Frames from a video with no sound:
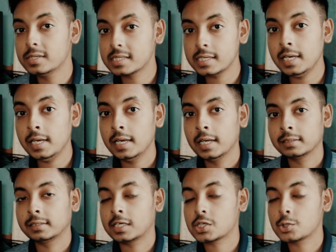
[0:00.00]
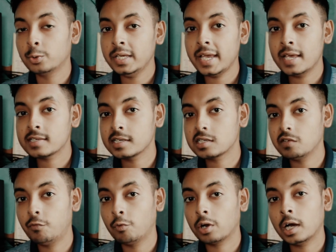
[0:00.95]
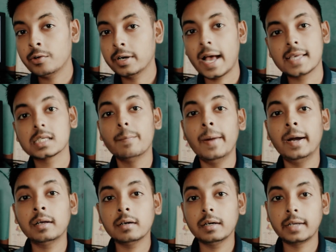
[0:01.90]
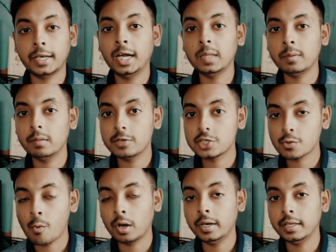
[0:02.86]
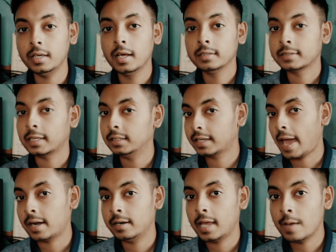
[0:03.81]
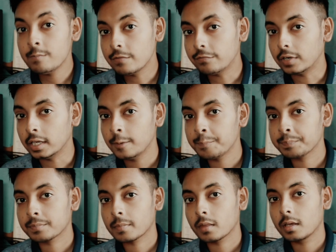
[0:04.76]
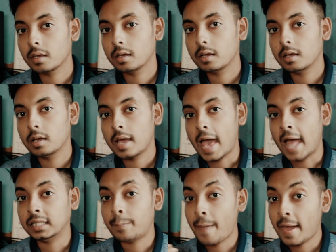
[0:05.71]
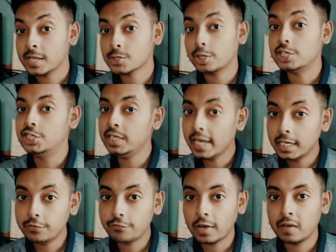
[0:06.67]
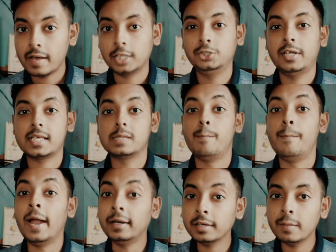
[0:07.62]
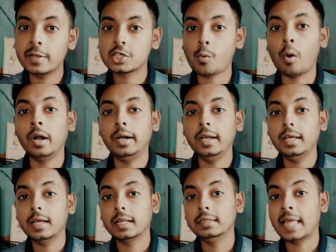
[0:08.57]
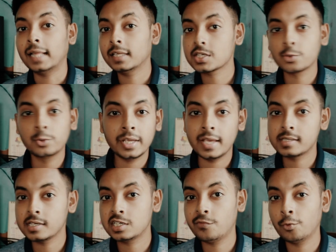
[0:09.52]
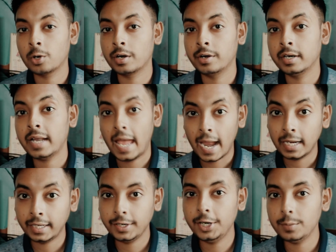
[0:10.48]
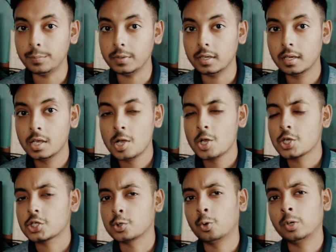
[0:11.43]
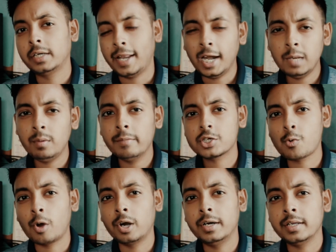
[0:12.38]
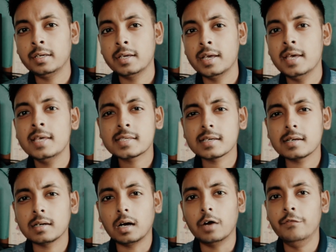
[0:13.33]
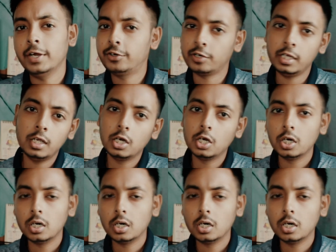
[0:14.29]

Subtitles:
will see that the Sony a6400 has a better 1080p image quality than the Canon M50. And the Panasonic G85 actually has better image quality than the Sony a6400 at 1080p. So 1080p image quality is a victory